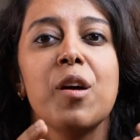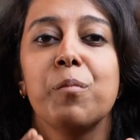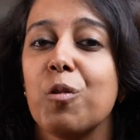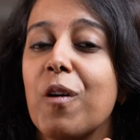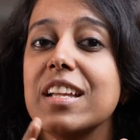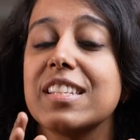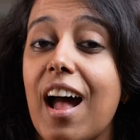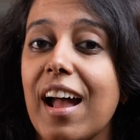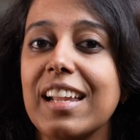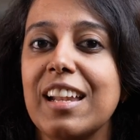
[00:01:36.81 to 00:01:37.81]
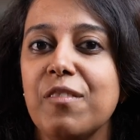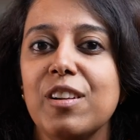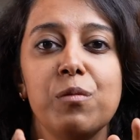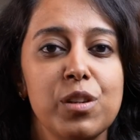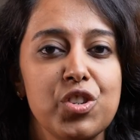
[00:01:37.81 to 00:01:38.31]
provides
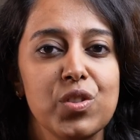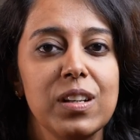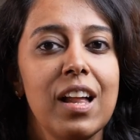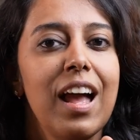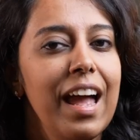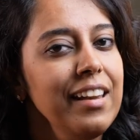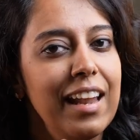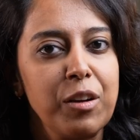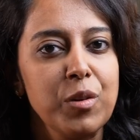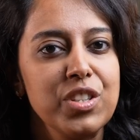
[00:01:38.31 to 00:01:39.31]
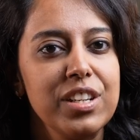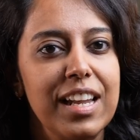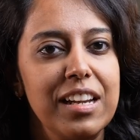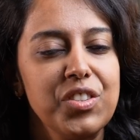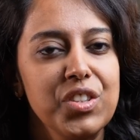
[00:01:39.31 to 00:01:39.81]
high-level visual and language
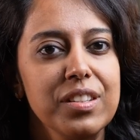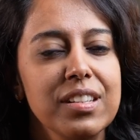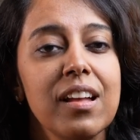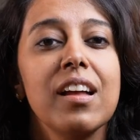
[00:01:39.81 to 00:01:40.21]
intelligence.